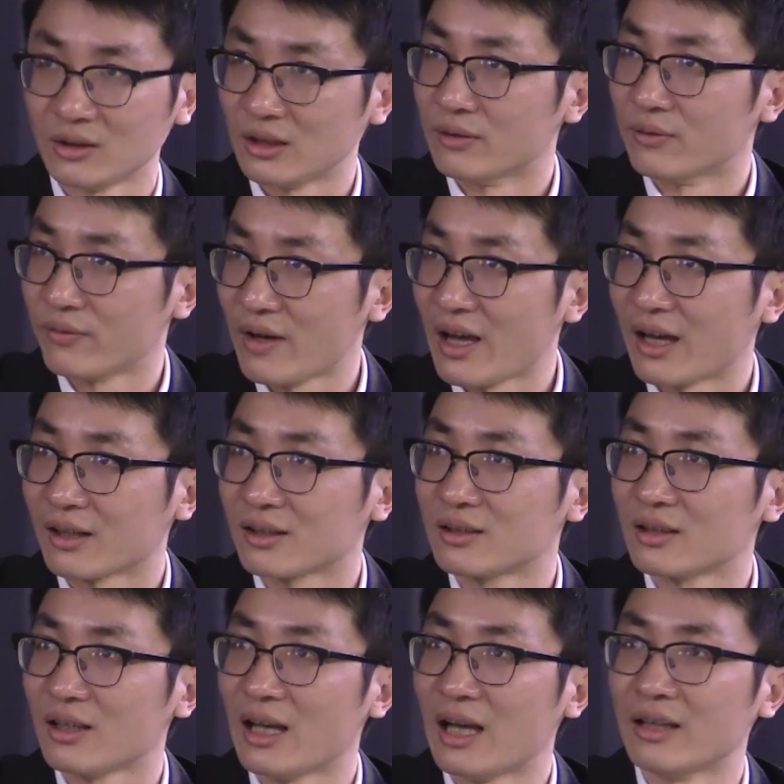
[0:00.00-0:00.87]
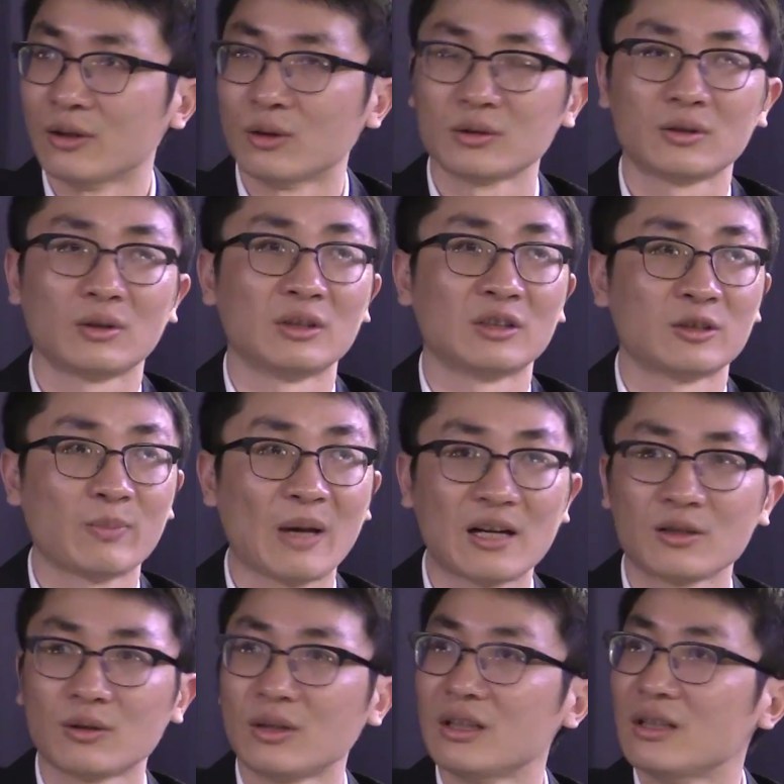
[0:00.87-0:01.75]
effect, and also
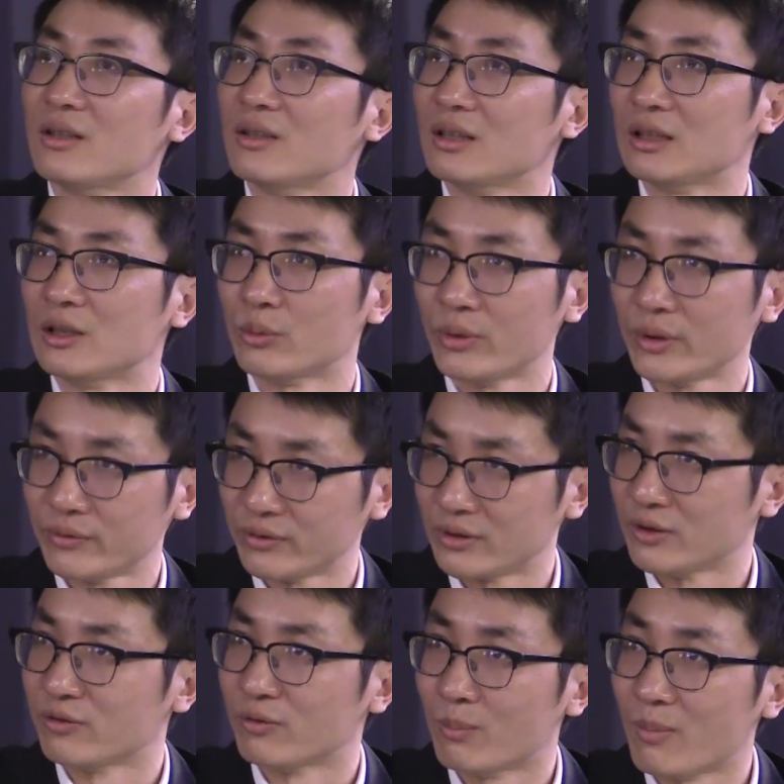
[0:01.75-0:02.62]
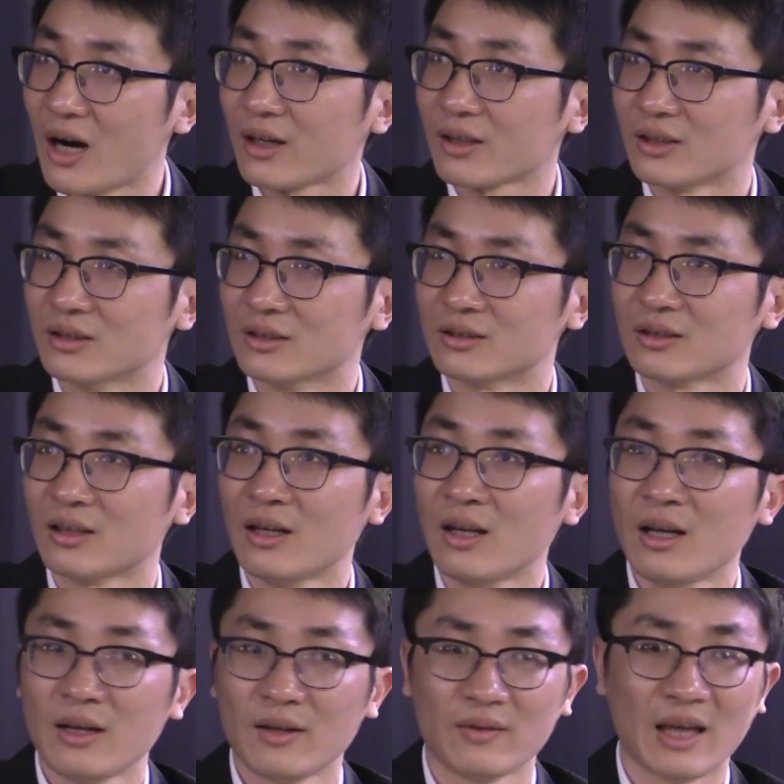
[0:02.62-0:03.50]
especially in the derivative markets,
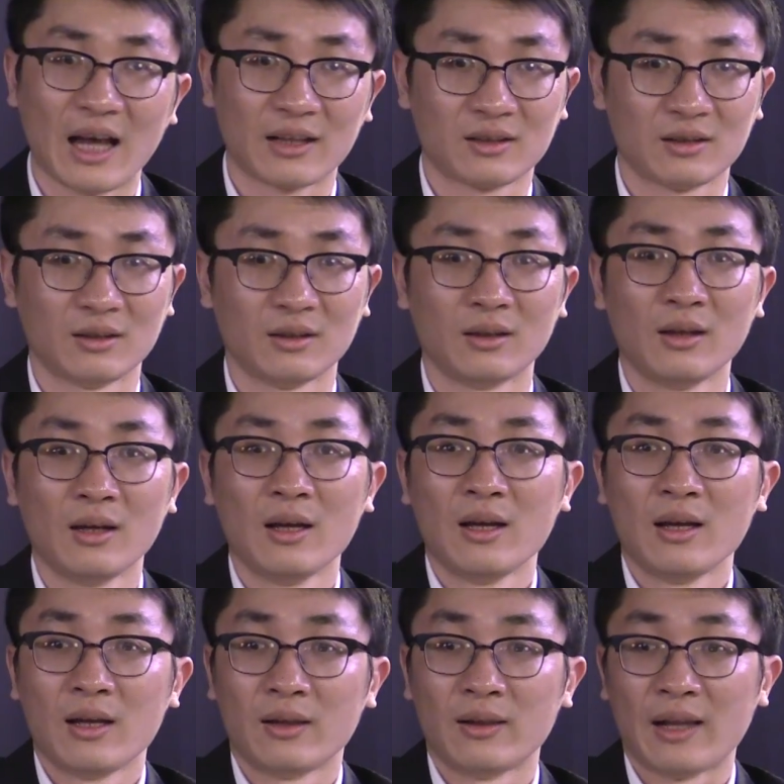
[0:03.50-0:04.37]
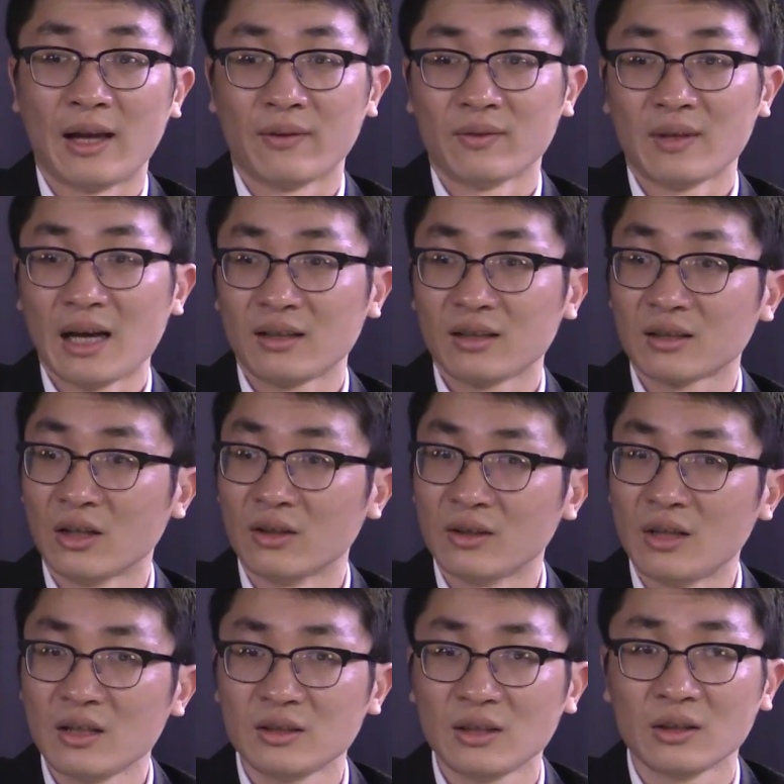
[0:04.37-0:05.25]
that uh, that
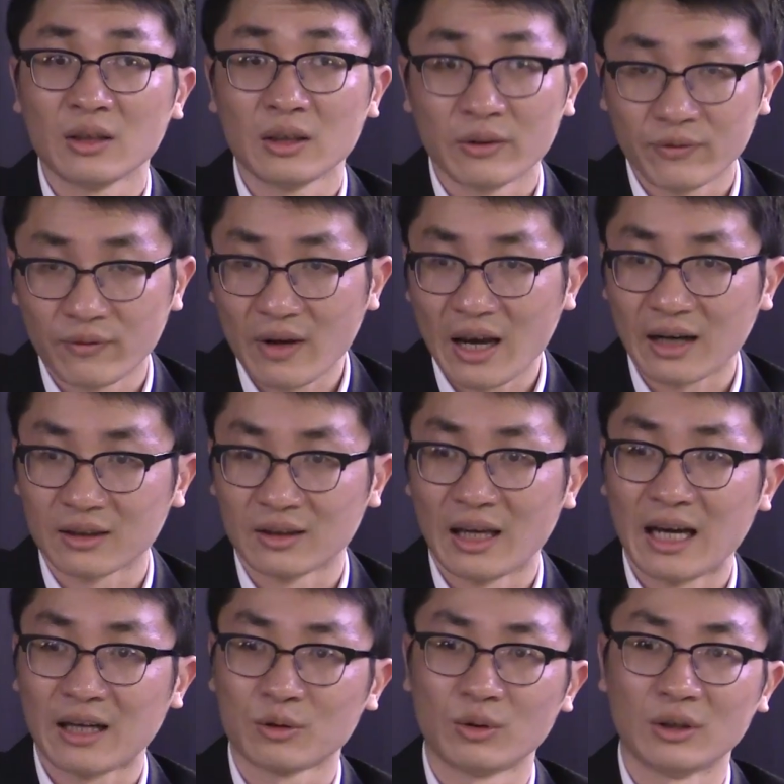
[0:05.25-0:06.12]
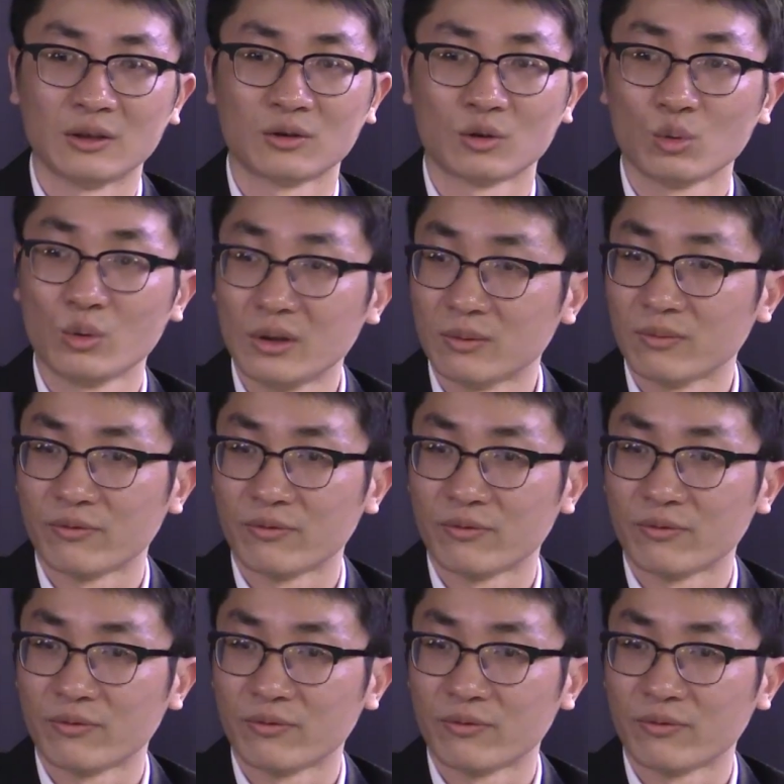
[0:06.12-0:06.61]
contingent effect actually soon